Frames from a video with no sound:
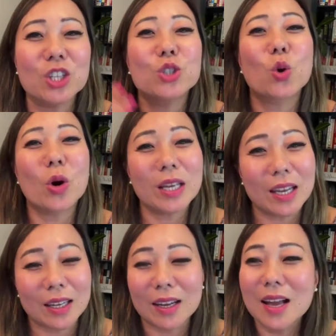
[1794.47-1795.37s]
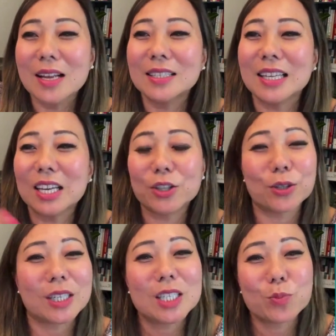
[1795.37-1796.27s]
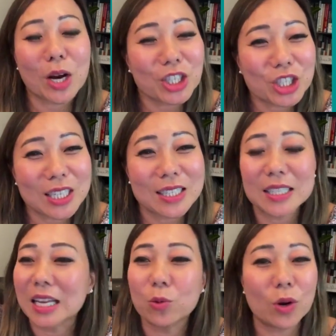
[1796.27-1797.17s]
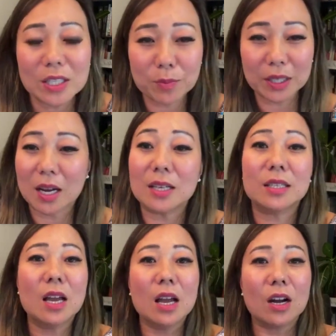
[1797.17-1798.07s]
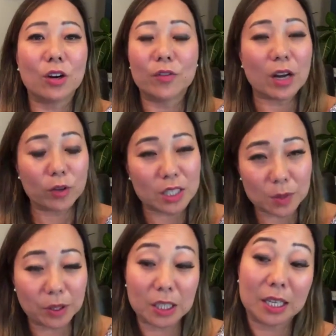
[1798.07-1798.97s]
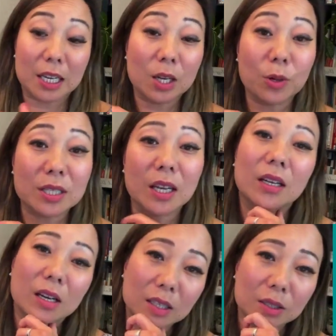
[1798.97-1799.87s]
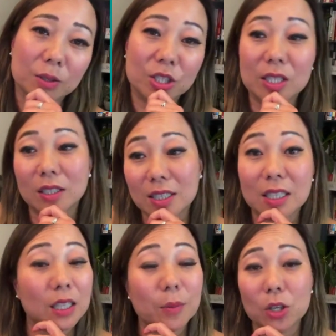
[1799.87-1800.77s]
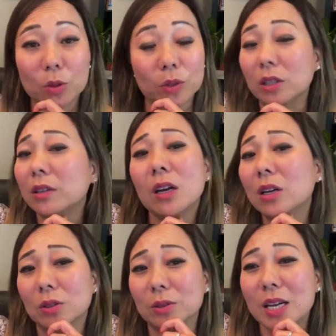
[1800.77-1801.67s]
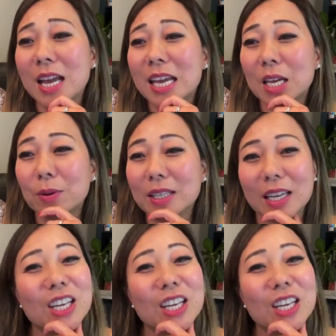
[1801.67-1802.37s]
enjoying seeing her expressions. And it wasn't because of her disability. He wasn't like, oh, she's autistic, let me humor her. No, it was